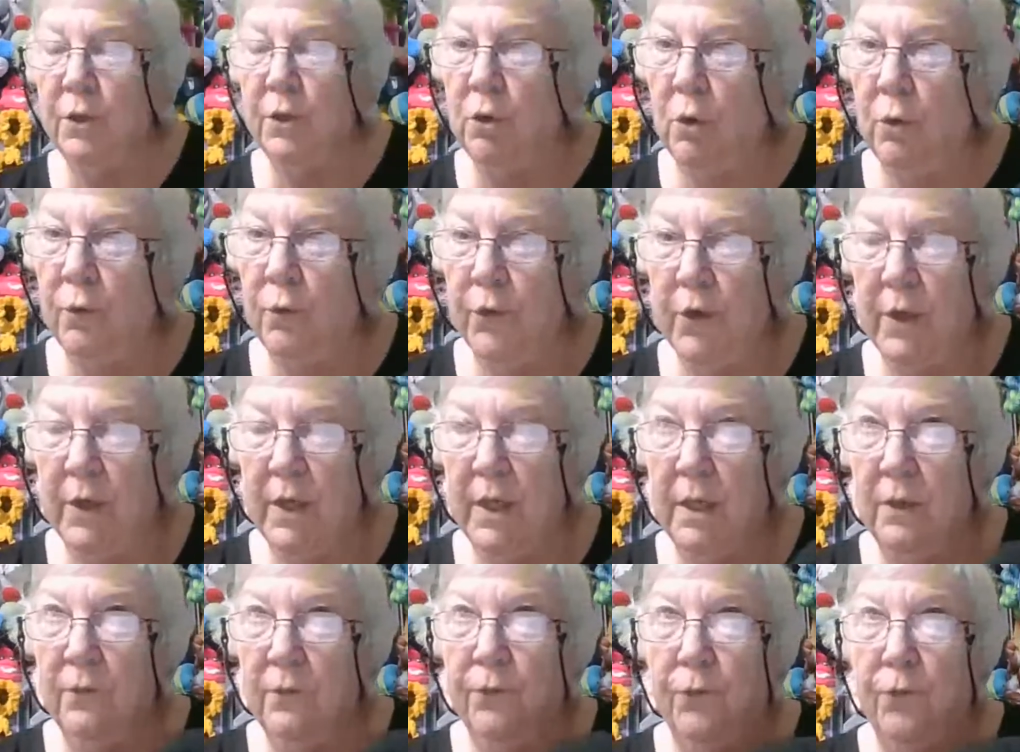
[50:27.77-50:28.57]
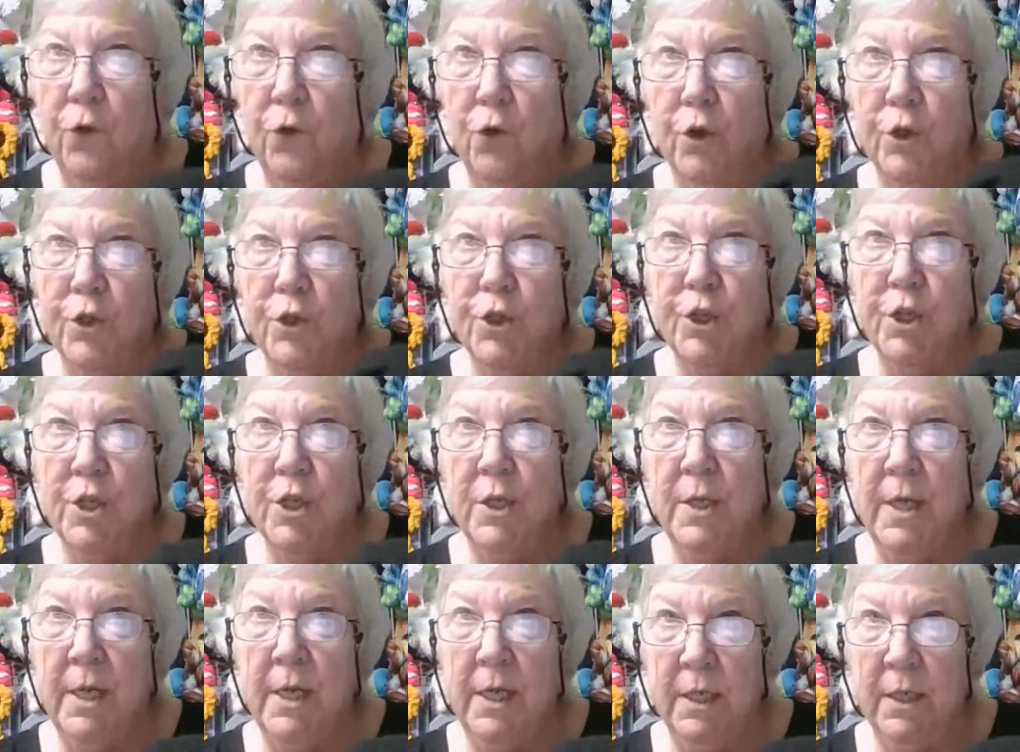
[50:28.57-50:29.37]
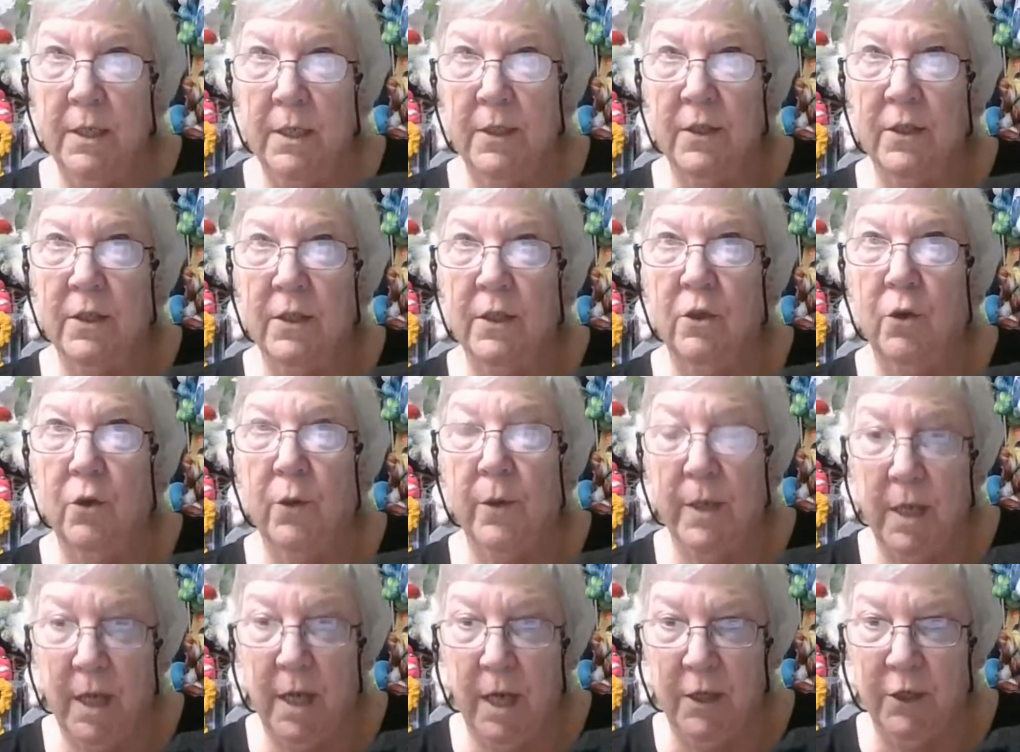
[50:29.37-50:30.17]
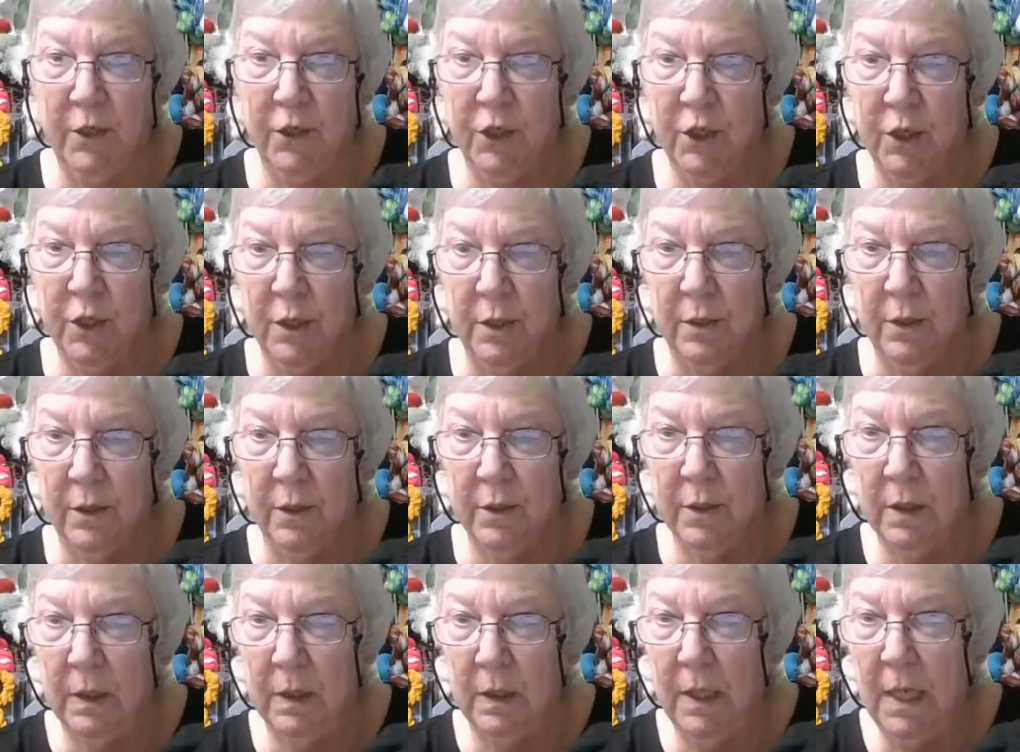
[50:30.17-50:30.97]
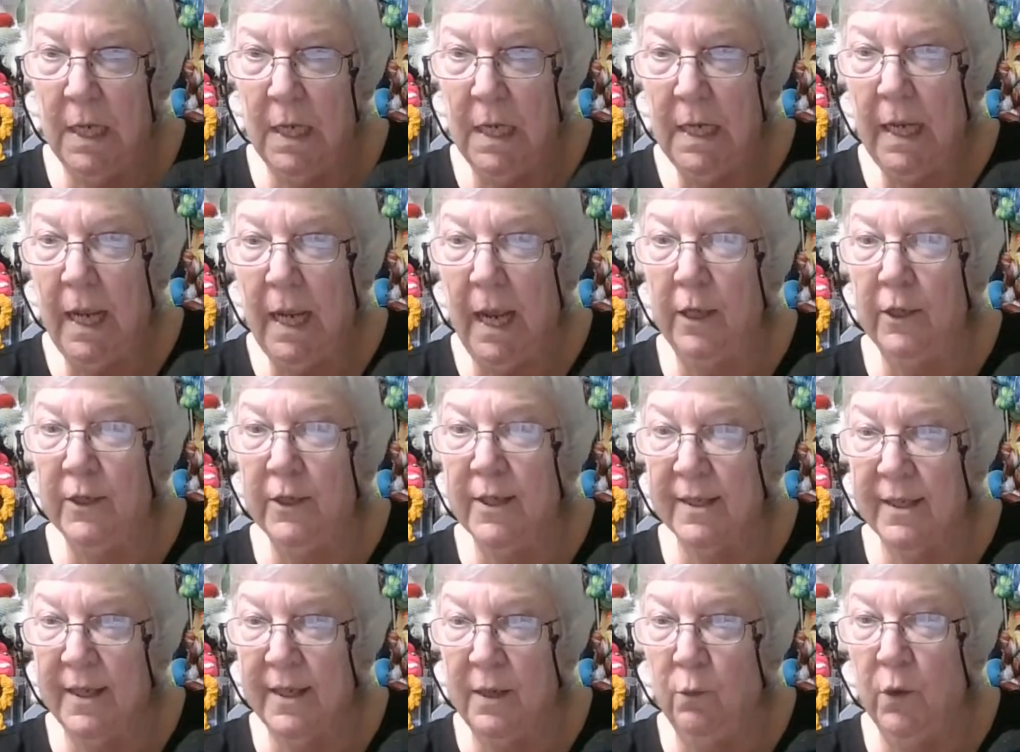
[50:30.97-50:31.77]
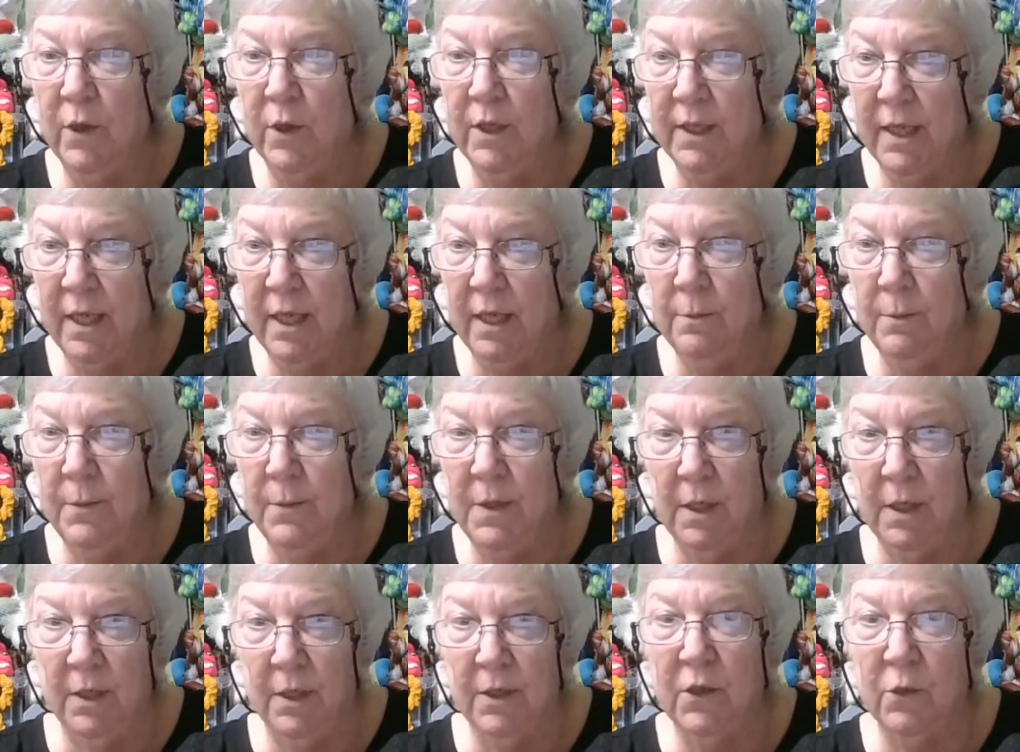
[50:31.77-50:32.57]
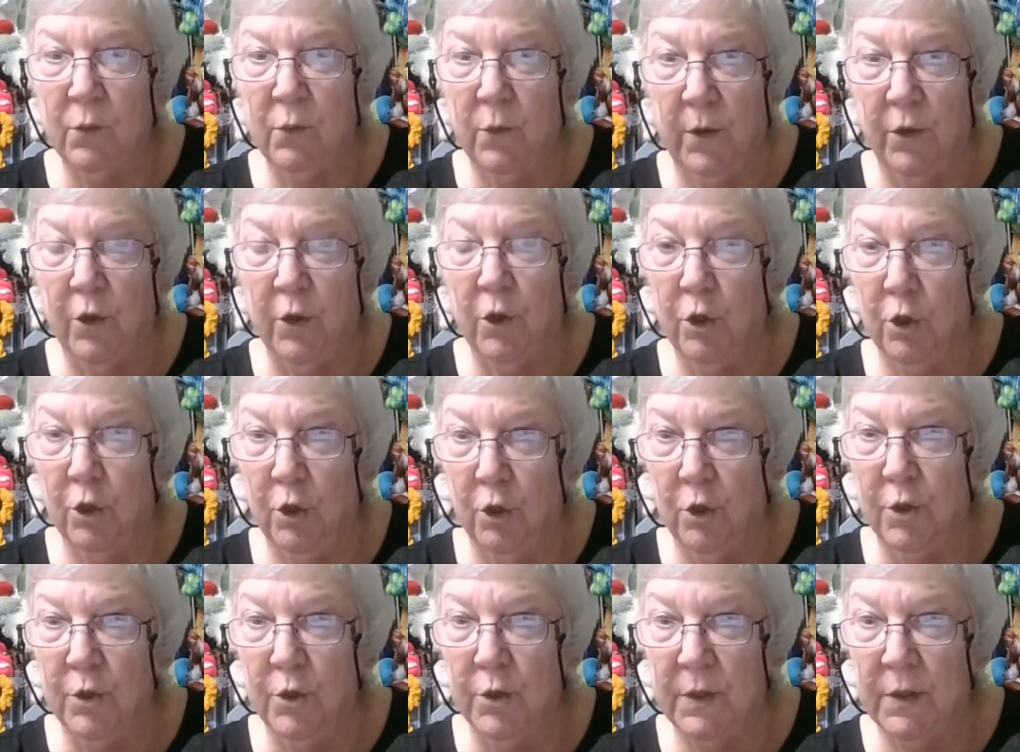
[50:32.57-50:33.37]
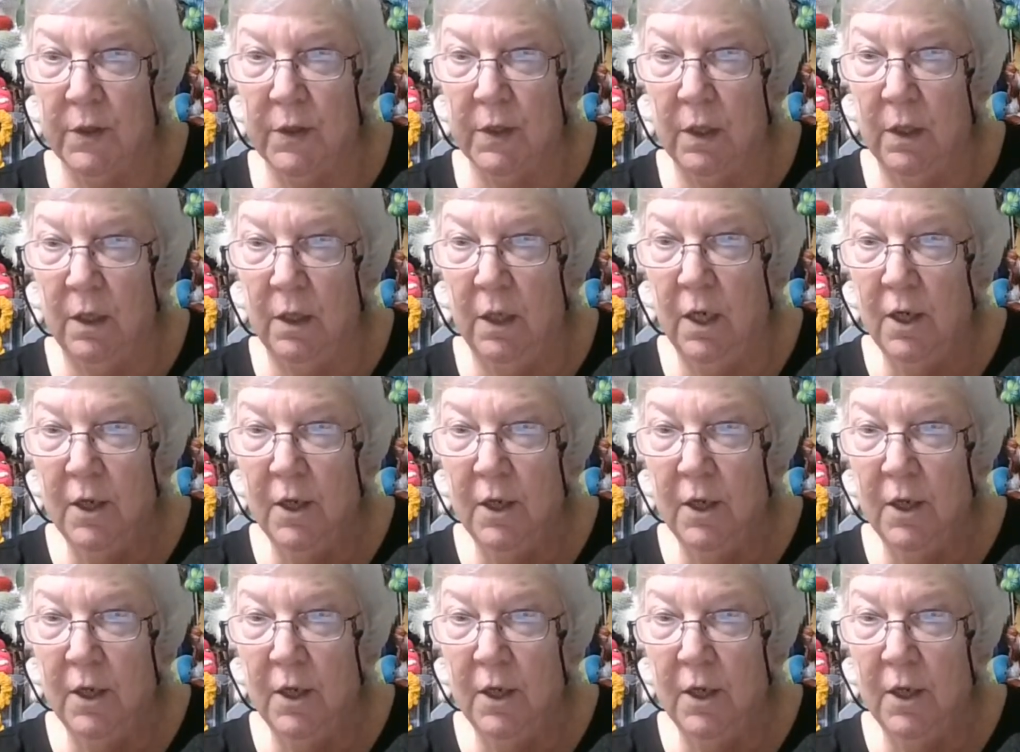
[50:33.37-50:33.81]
to go over to Fortune Knits Creations and see what Kim does with hers.